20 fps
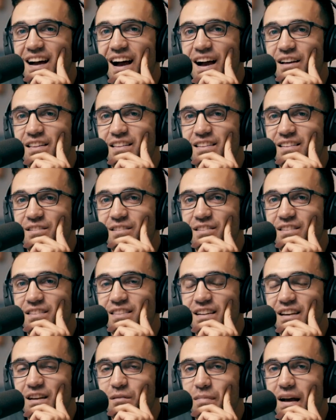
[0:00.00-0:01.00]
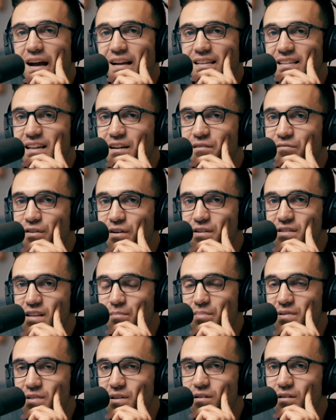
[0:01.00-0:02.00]
I thinking back to that first
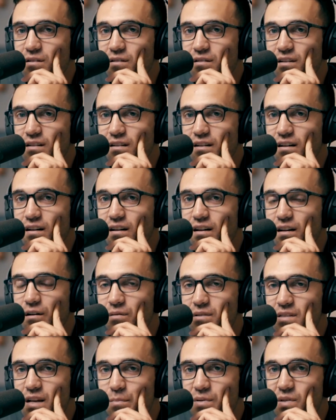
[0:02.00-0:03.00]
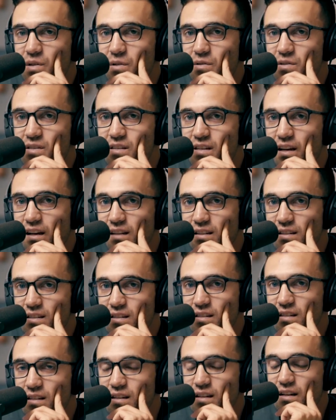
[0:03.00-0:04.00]
episode. Uh, it was episode
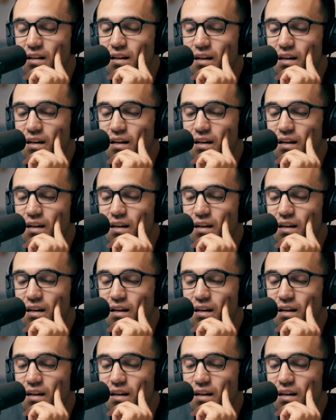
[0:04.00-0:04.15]
six.